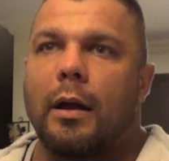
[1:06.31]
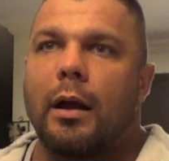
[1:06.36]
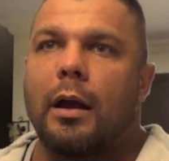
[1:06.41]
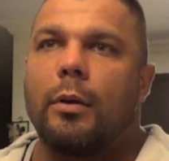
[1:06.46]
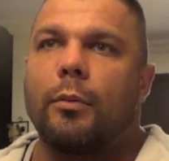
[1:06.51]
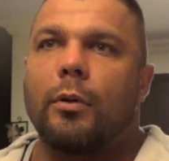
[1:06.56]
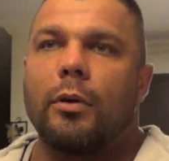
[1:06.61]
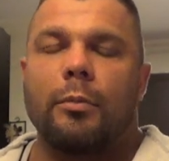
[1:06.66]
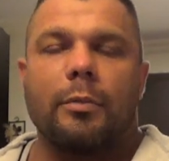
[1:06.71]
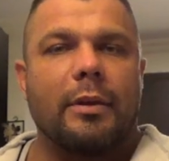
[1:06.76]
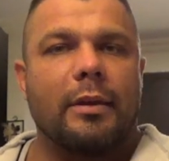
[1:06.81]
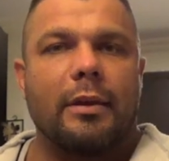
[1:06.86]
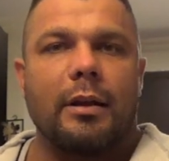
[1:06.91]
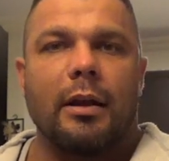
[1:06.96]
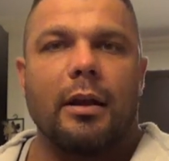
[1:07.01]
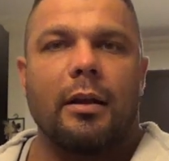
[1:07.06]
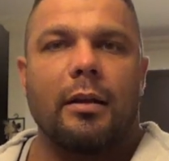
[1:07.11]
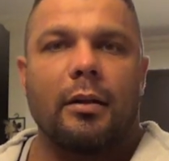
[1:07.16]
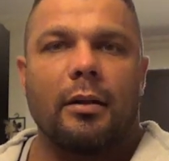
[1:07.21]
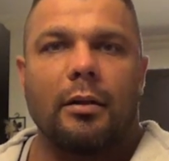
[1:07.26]
I will be
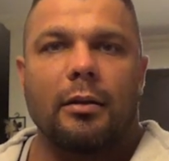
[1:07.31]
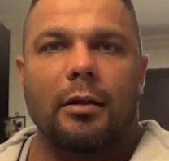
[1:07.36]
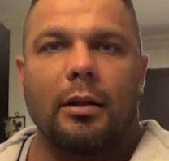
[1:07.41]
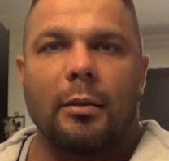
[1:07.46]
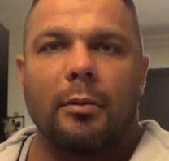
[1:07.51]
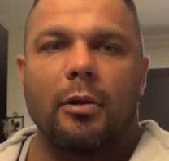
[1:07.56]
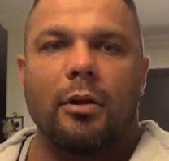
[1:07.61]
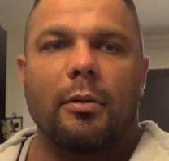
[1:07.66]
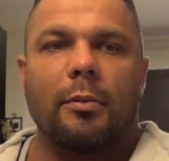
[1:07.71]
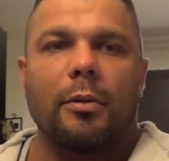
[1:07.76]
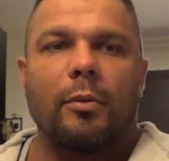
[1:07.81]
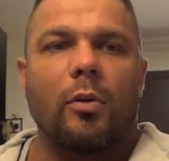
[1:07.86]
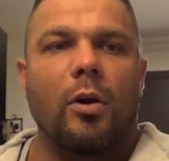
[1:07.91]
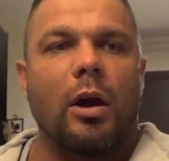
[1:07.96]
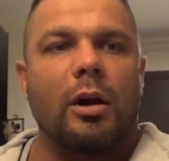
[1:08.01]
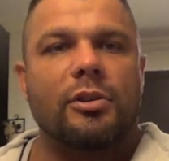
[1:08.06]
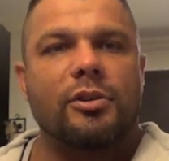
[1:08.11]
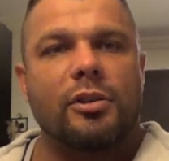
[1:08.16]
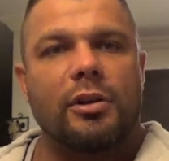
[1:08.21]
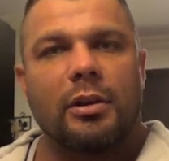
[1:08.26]
there. I'm going to be
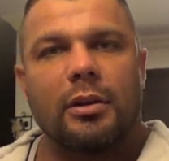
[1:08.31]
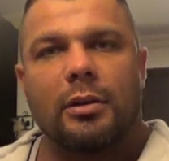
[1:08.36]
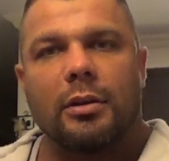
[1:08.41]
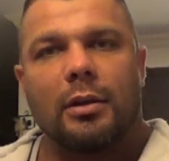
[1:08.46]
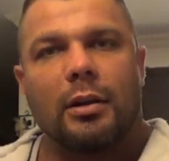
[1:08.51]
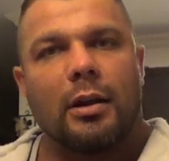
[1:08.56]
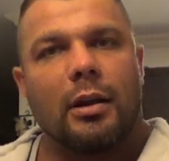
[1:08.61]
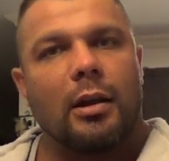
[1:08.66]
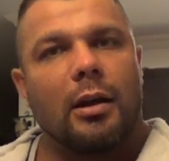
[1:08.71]
watching.